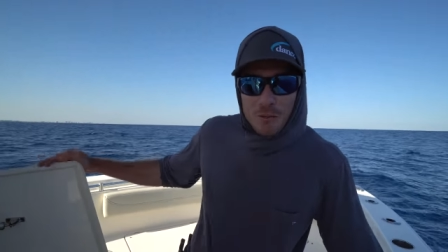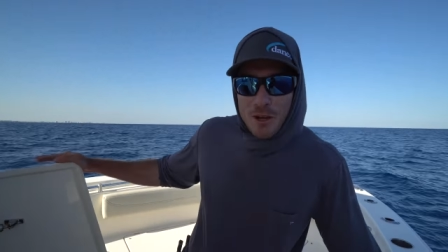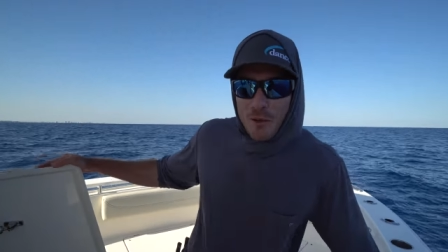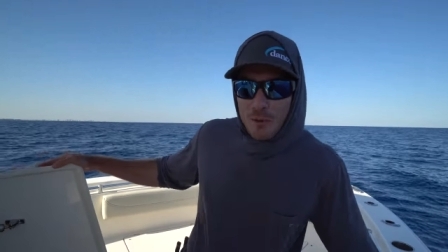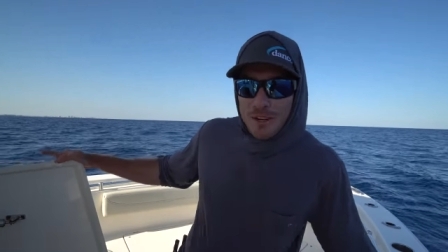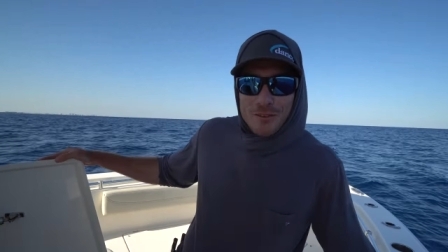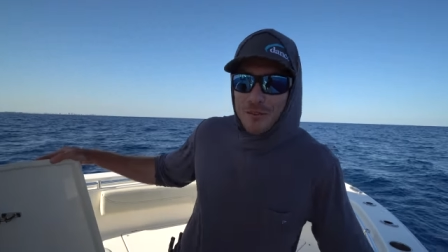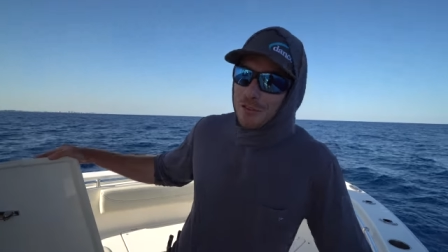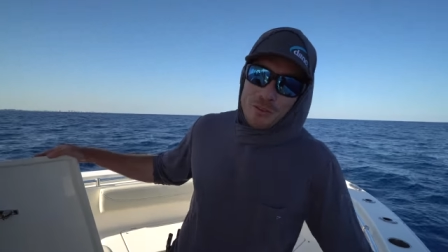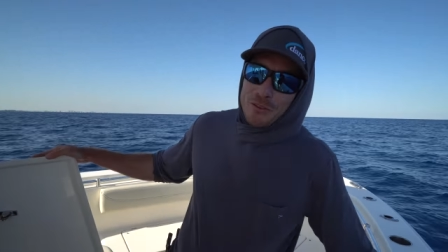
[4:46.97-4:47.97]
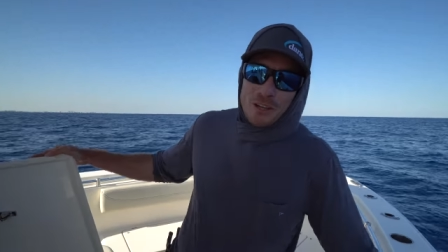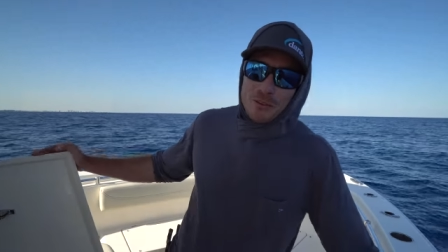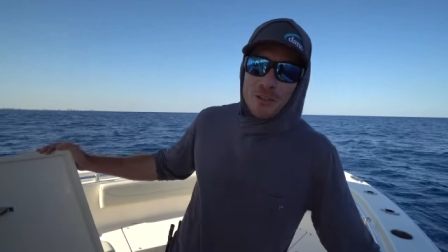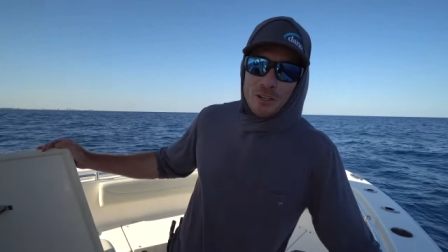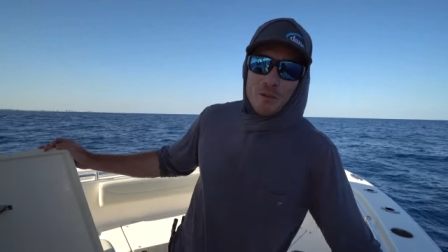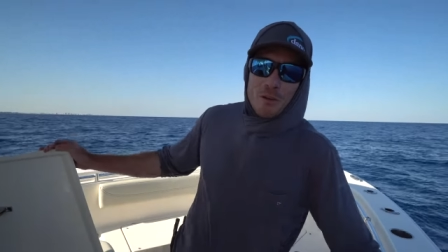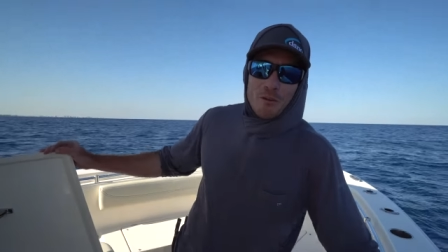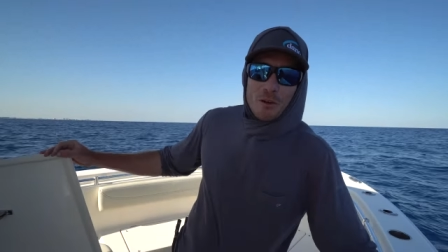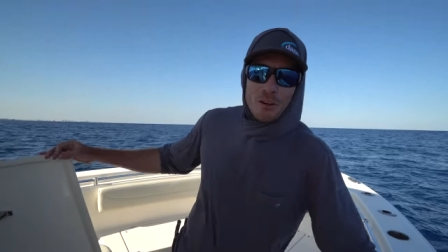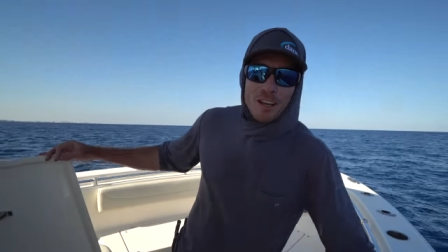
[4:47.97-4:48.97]
We caught plenty of fish. It was actually a really
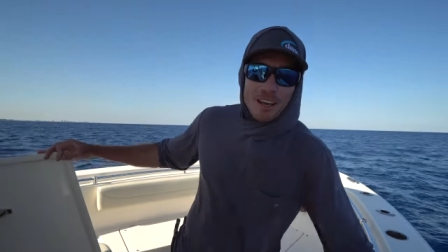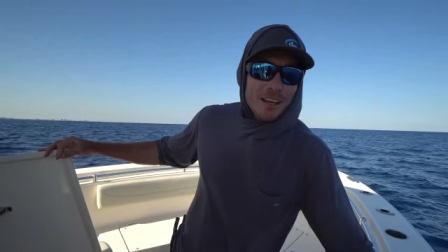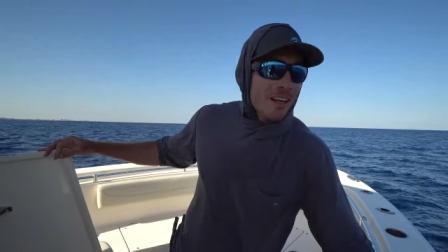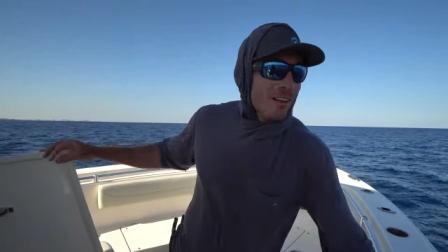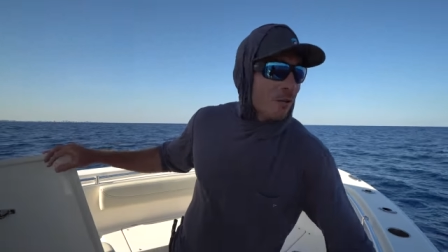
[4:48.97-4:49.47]
fun day